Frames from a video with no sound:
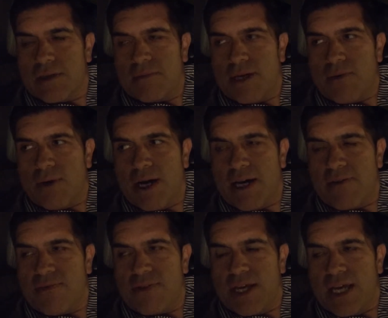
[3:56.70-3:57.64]
my
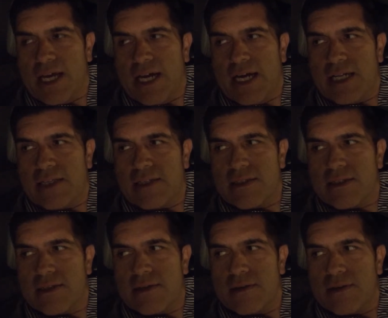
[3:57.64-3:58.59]
wife and
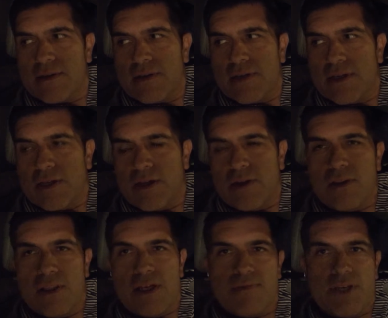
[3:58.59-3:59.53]

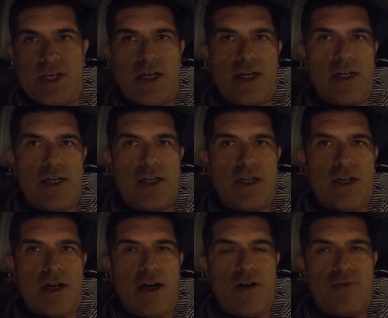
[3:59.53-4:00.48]
Olivia
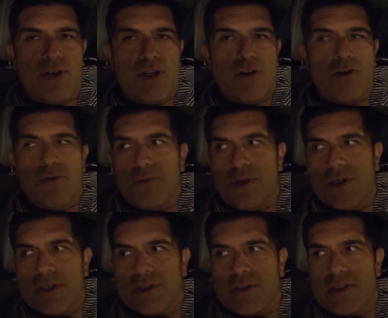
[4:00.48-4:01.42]
off at Home
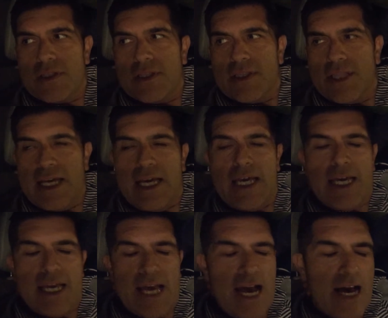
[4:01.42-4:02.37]
Goods.
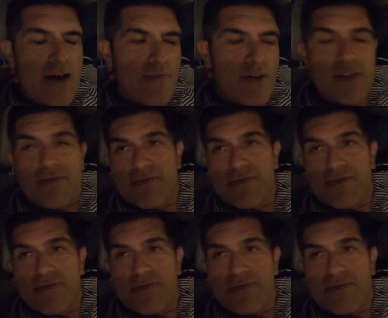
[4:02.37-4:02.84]
They have an